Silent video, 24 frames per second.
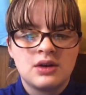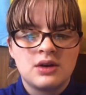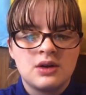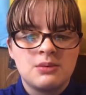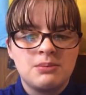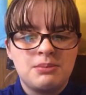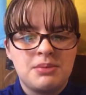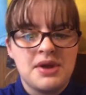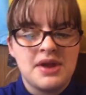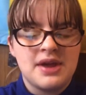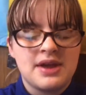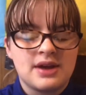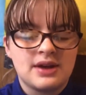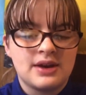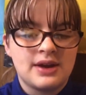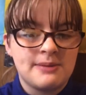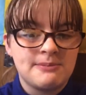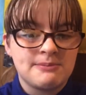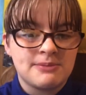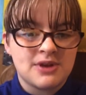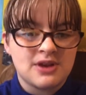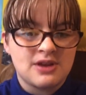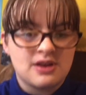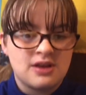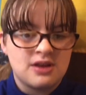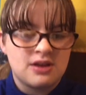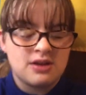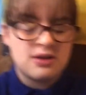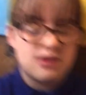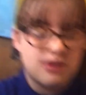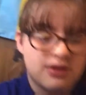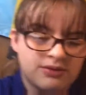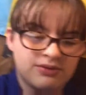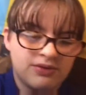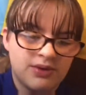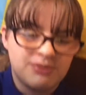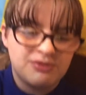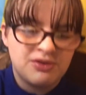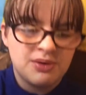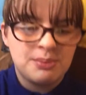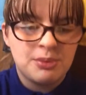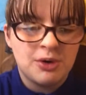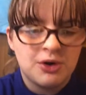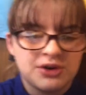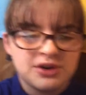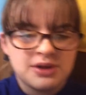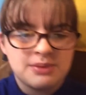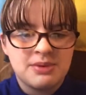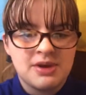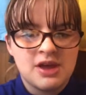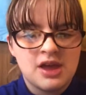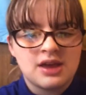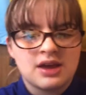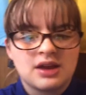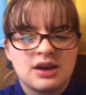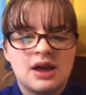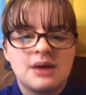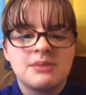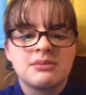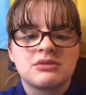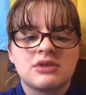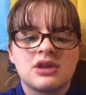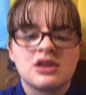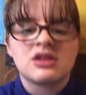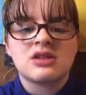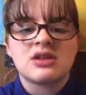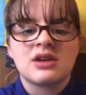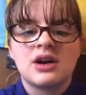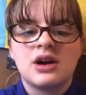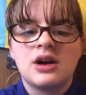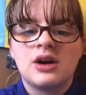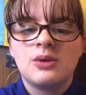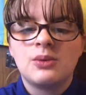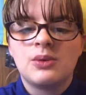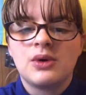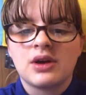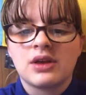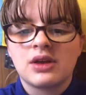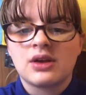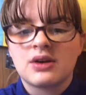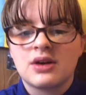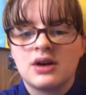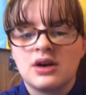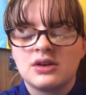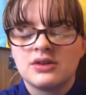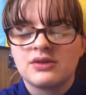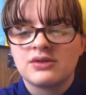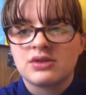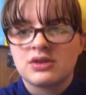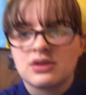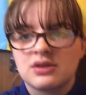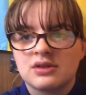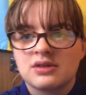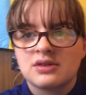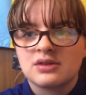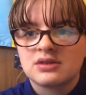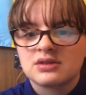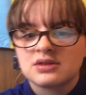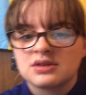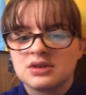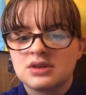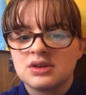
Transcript: being the body being an empty shell while you kind of just